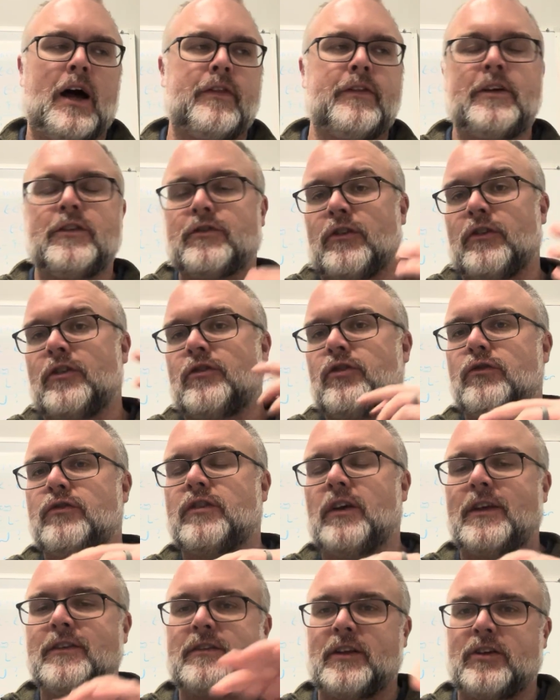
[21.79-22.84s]
These are the two
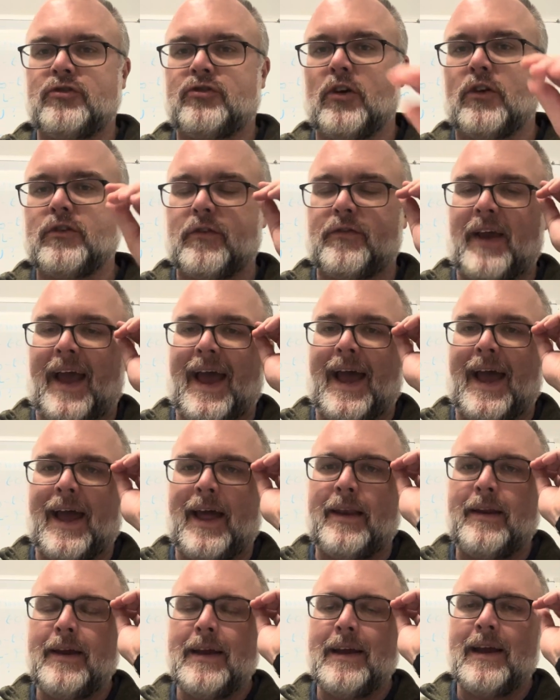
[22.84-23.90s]
sons that Joseph
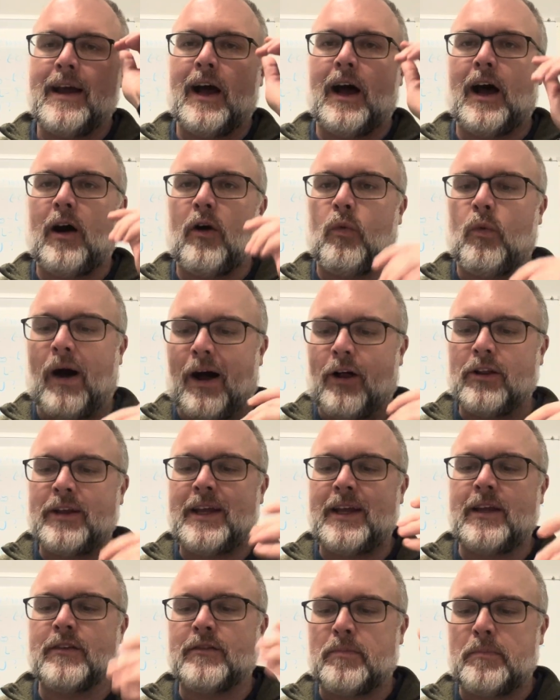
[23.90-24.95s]
had while
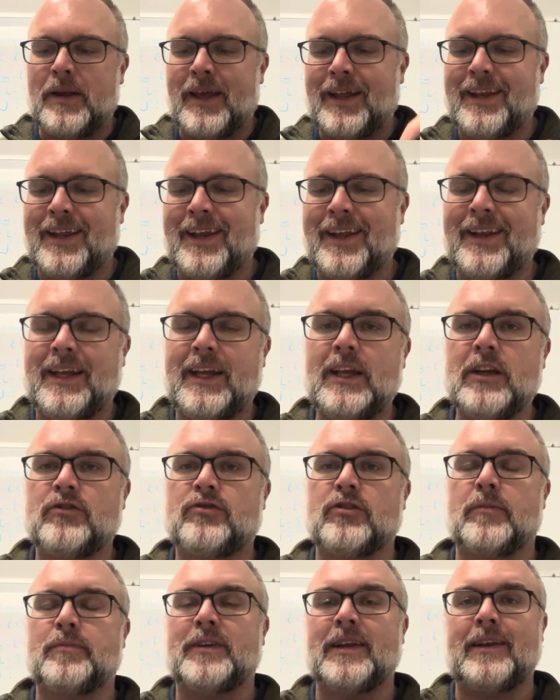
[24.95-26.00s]
he has been in
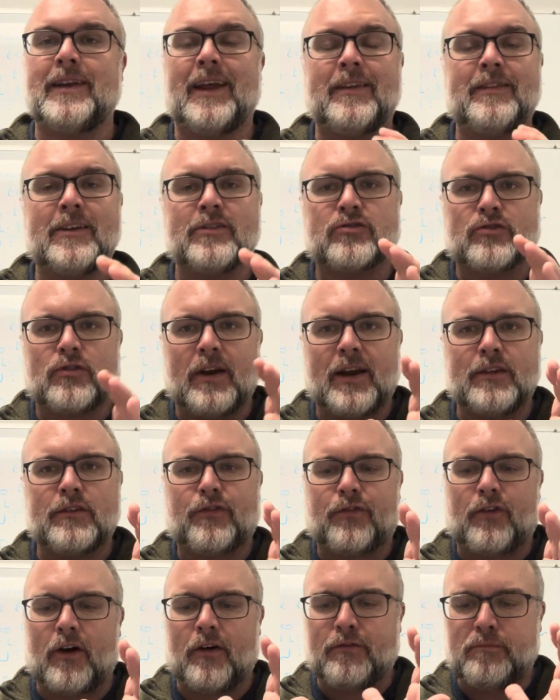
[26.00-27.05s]
Egypt. And this
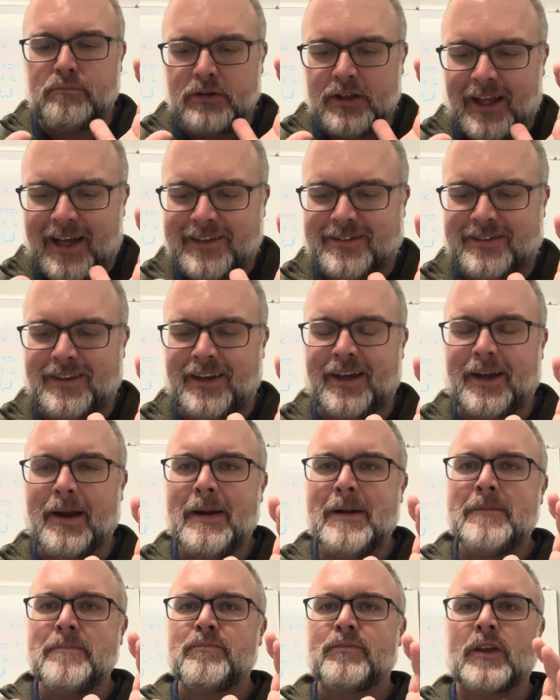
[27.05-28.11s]
transfer of blessing
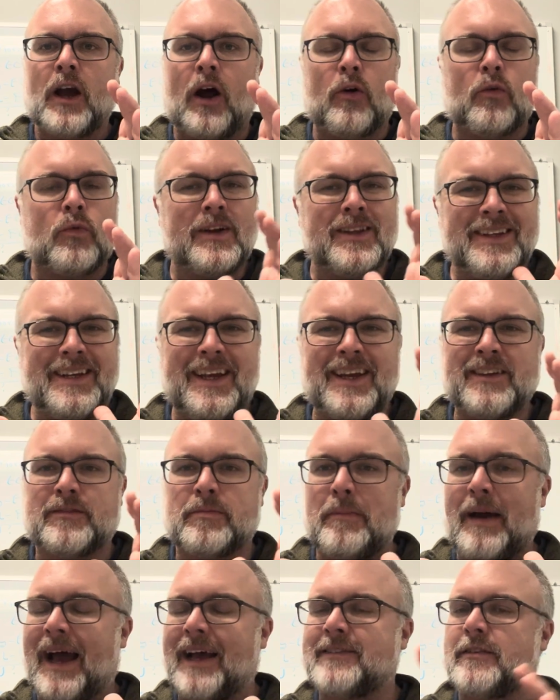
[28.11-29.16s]
really is
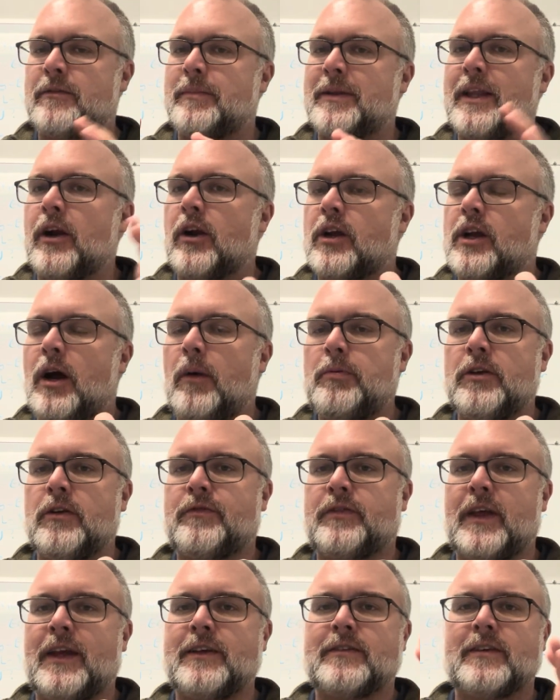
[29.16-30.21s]
massive. But there are a couple
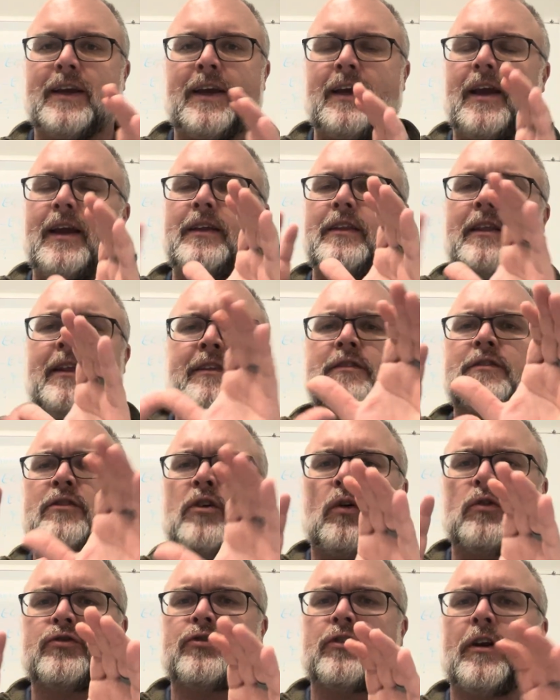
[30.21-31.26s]
of things in this
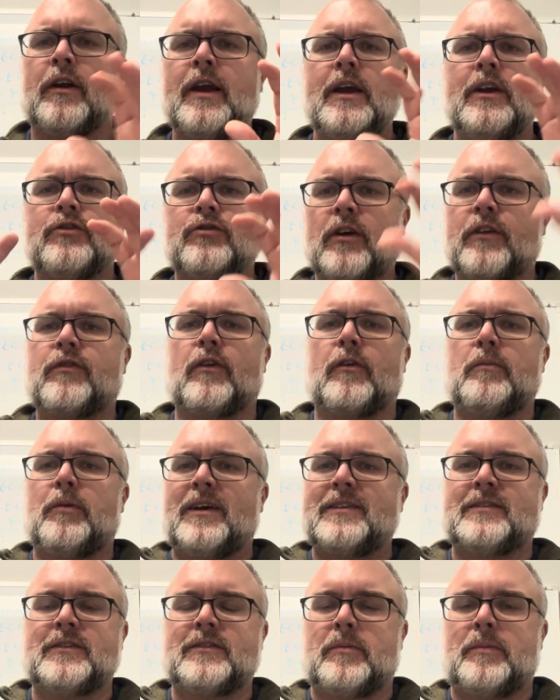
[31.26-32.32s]
culture. Transfer of
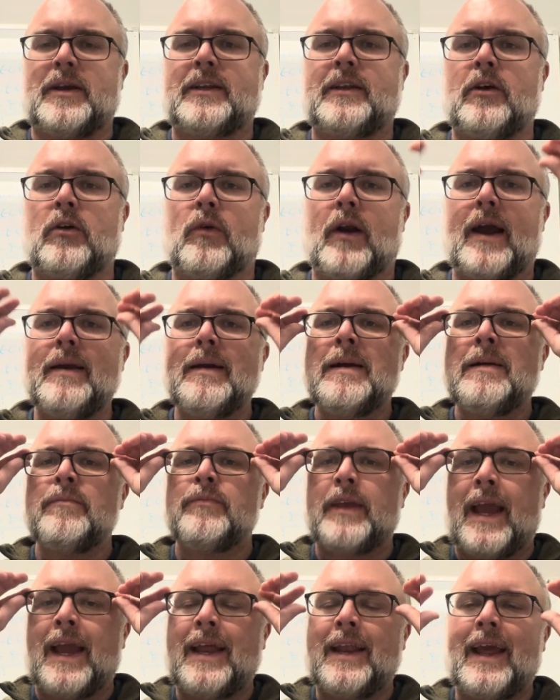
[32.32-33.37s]
blessing is a big deal, right?
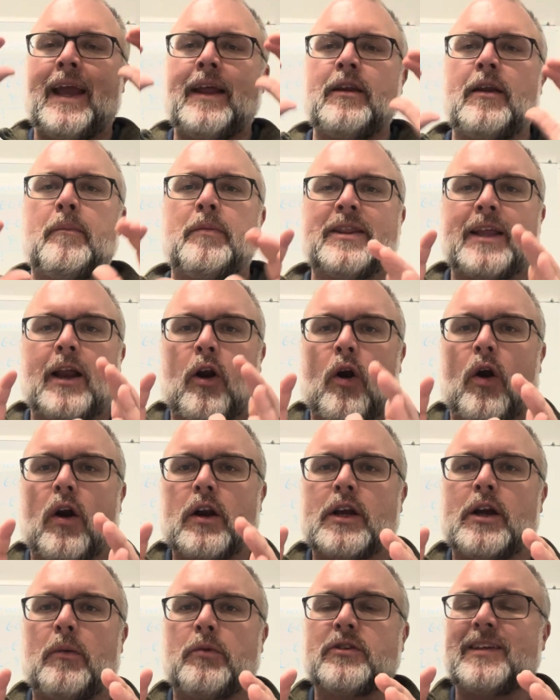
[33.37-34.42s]
But there are
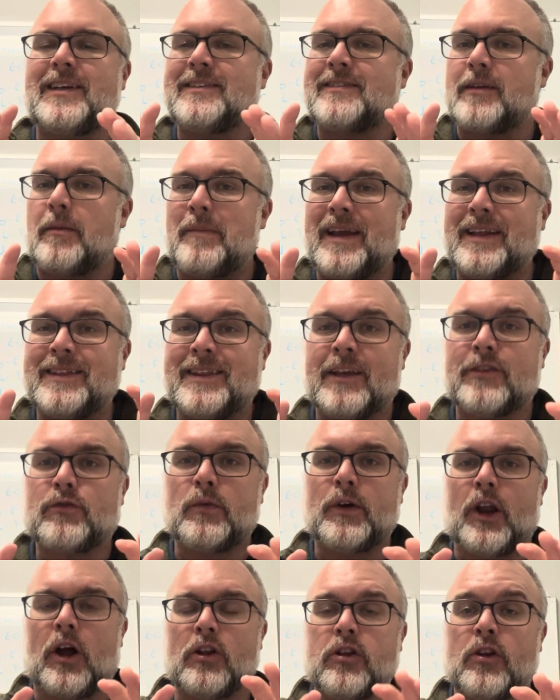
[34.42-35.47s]
a couple of things that make this
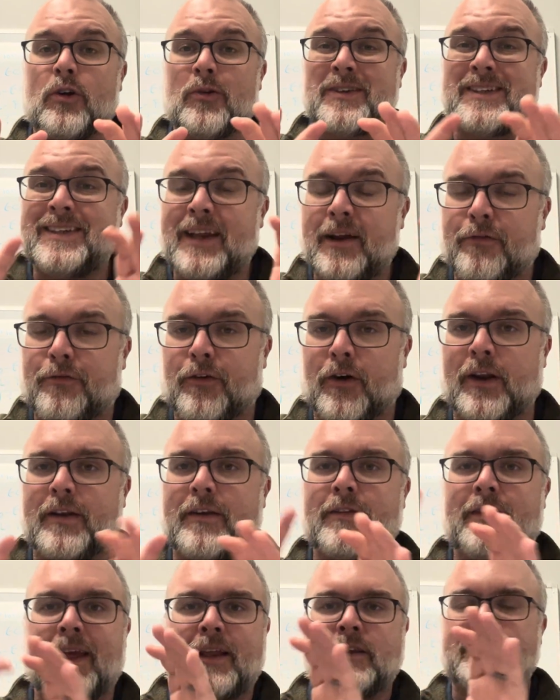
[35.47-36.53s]
one a little
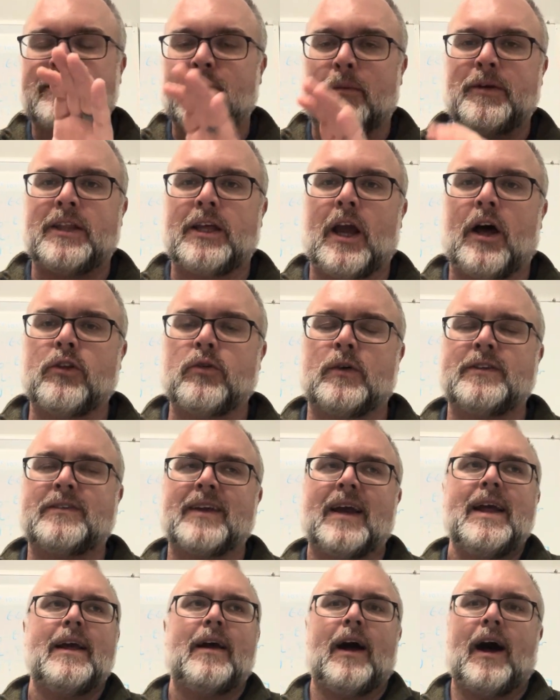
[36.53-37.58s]
different than some of the other ones
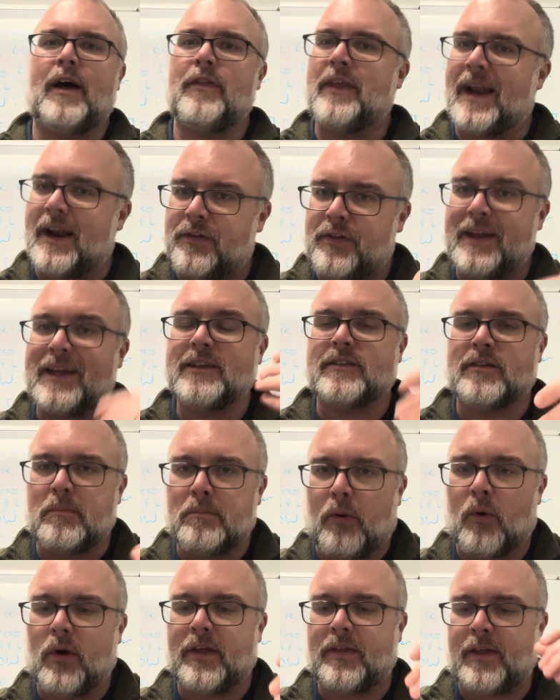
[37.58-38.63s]
that I think it's
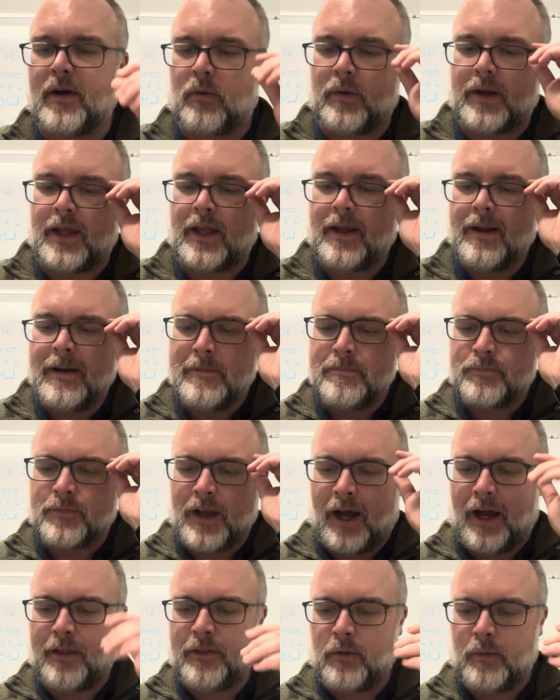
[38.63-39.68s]
important that we
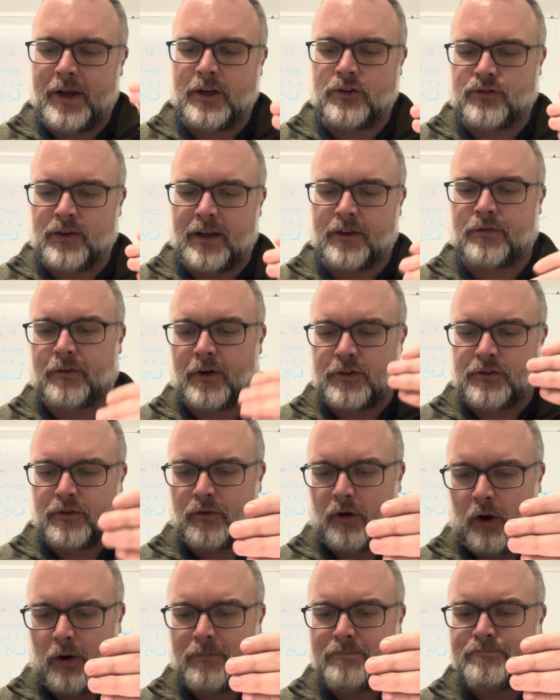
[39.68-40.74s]
address. First of
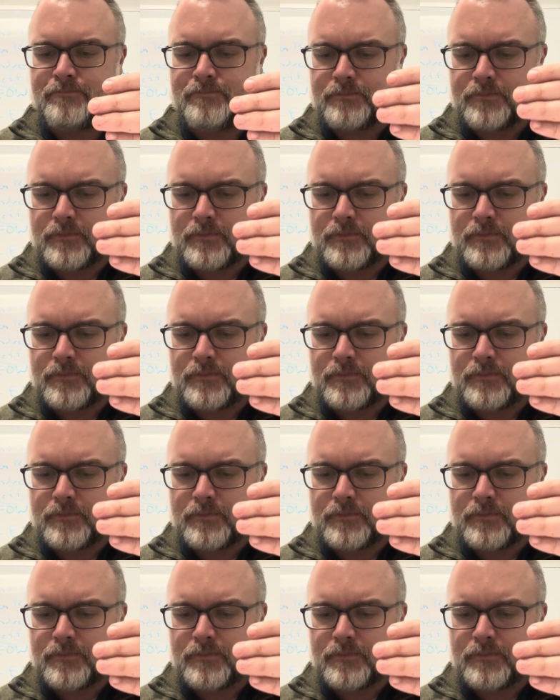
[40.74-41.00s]
all,